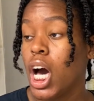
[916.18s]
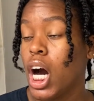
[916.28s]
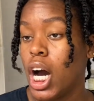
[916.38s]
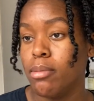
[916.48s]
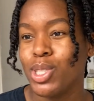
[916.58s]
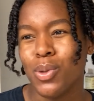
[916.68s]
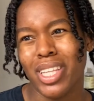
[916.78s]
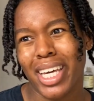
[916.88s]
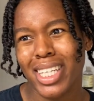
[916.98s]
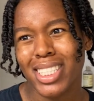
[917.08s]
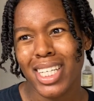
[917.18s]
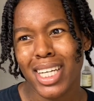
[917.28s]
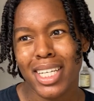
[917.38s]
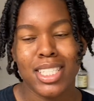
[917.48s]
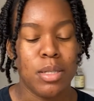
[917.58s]
I'm too
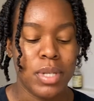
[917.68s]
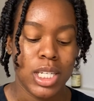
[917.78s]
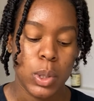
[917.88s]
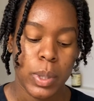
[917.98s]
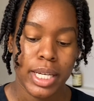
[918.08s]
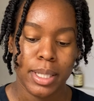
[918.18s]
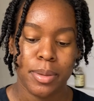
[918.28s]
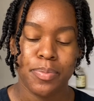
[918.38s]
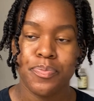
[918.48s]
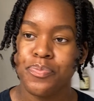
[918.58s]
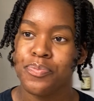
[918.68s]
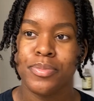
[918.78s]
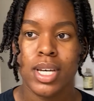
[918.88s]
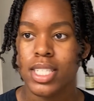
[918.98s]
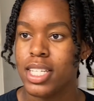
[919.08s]
lazy to be doing
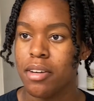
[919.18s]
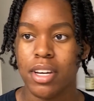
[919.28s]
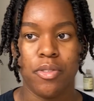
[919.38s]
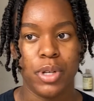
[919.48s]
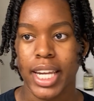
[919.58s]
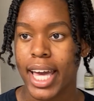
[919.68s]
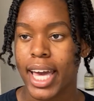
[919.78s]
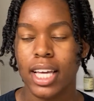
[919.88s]
stuff every day.